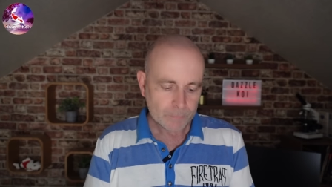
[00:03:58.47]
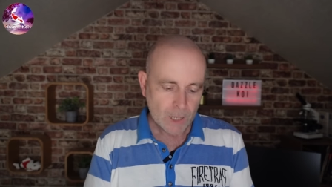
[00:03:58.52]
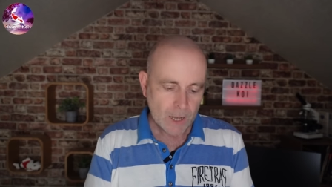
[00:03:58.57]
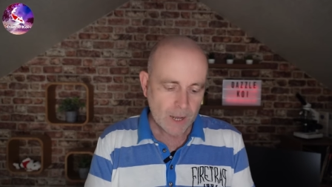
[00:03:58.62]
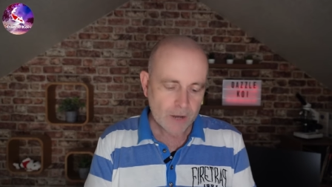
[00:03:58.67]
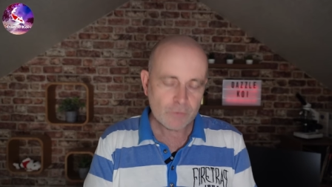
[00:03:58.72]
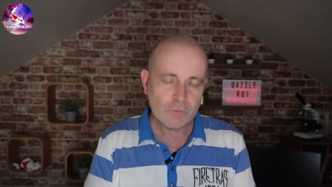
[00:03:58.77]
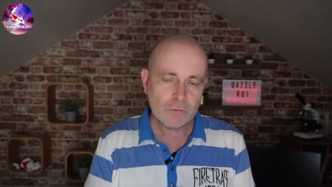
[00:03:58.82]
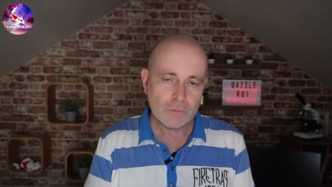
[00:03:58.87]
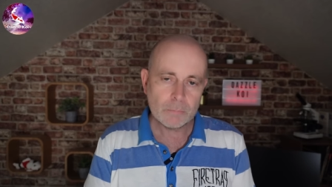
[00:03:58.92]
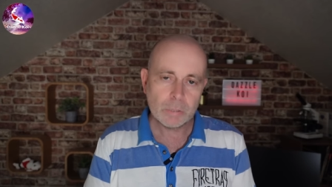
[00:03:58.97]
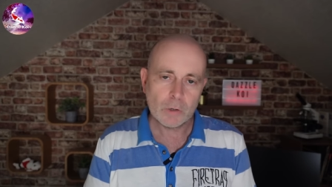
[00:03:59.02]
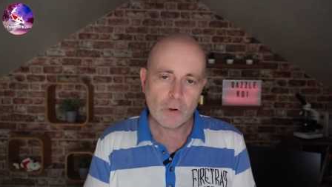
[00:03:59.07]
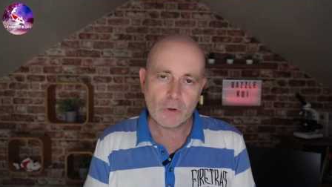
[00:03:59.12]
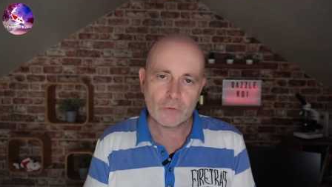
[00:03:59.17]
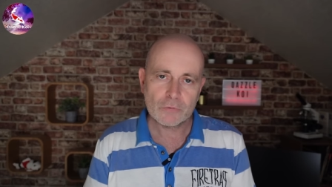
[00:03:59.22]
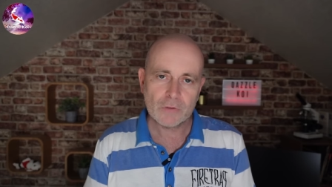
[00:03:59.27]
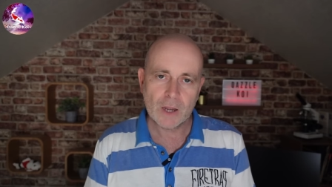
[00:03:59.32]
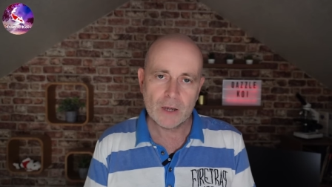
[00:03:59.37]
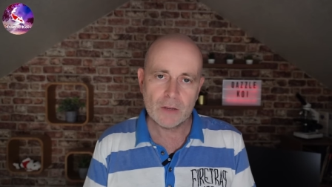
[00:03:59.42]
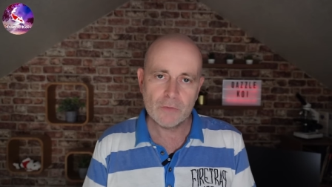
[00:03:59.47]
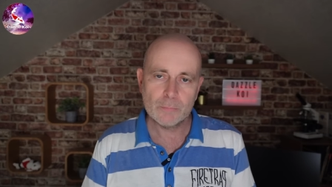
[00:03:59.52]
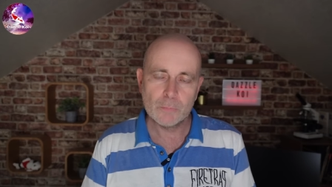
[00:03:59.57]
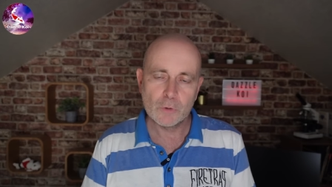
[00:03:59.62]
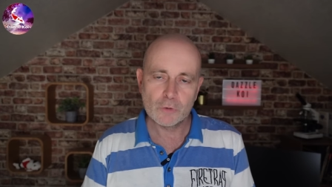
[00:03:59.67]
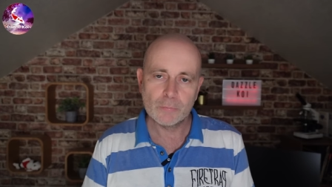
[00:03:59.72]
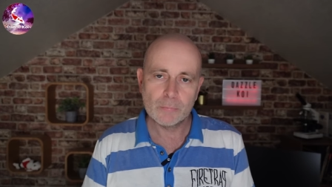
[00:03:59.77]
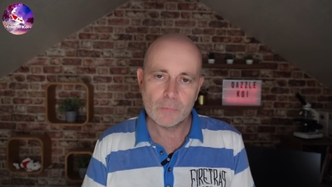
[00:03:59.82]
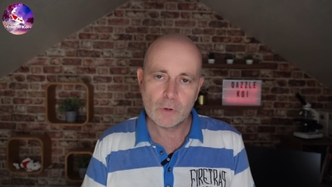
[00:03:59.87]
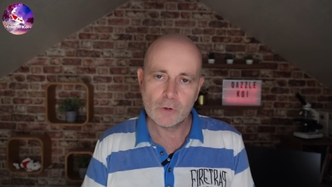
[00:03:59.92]
hydrogen peroxide is
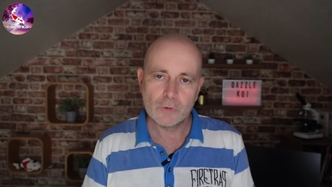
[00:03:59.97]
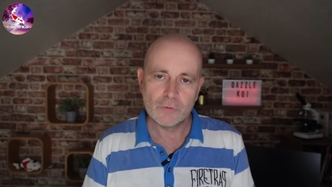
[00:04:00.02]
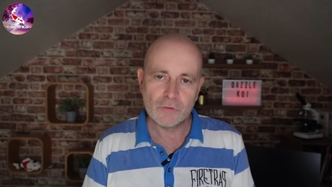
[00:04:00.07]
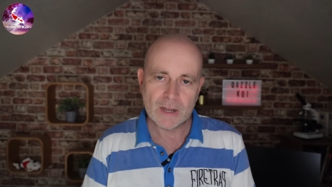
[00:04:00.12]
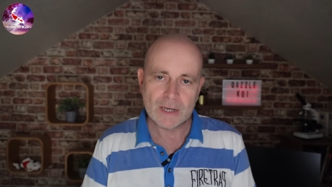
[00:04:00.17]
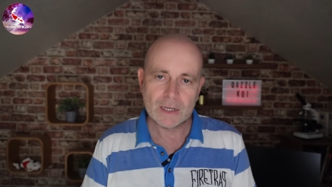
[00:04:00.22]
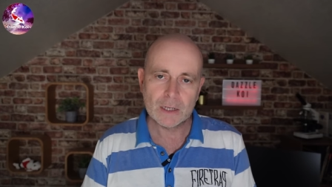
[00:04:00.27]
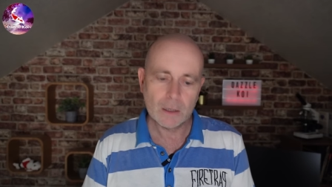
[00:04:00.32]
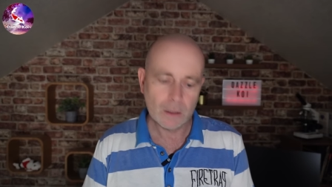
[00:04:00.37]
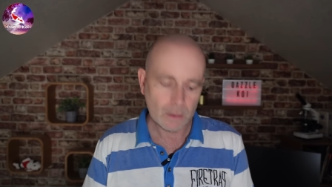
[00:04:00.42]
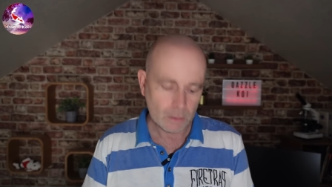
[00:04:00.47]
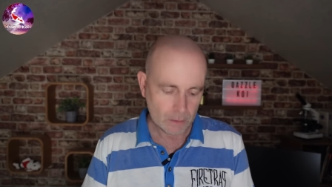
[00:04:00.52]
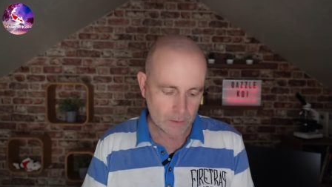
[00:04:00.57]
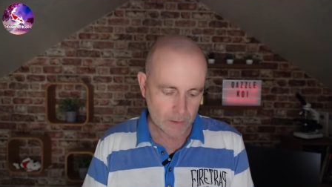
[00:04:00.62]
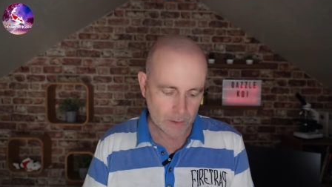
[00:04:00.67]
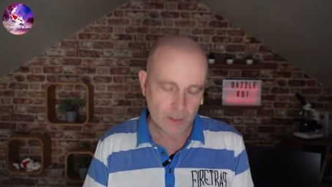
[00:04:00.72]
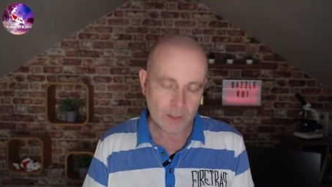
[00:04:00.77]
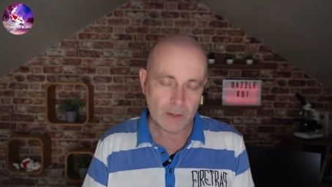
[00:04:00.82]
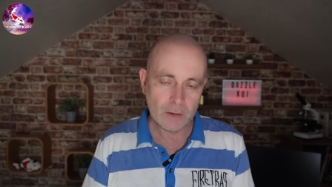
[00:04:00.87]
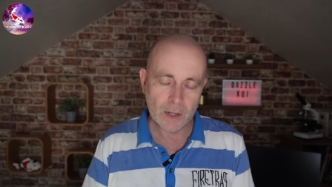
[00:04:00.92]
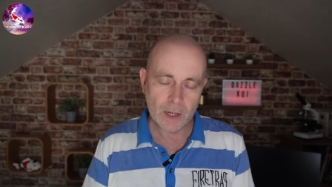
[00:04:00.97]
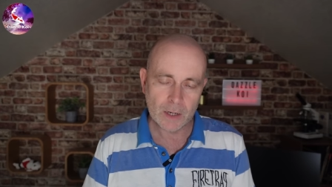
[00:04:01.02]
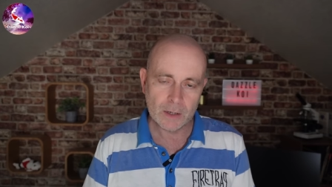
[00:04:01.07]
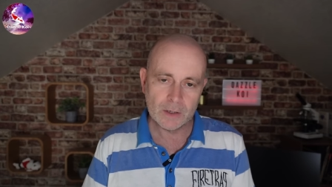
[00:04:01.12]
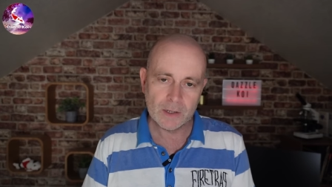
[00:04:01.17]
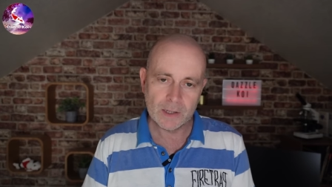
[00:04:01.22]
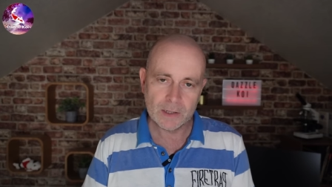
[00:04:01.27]
much more gentle and